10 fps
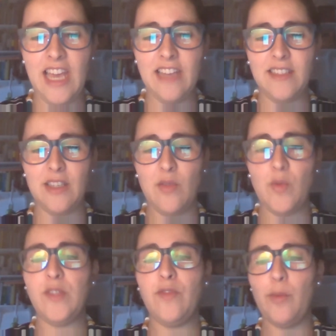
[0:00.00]
and
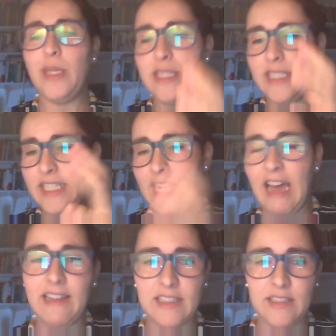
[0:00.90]
was forbidden in the
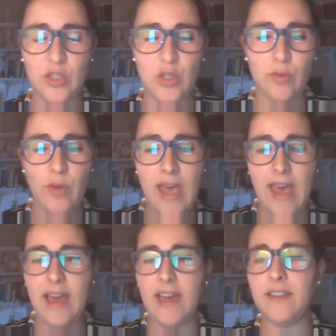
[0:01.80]
island to
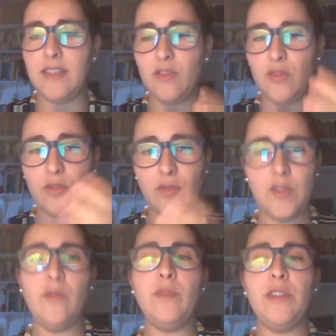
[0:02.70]
hunt and to
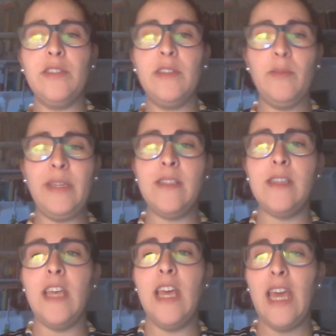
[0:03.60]
consume turtle meat,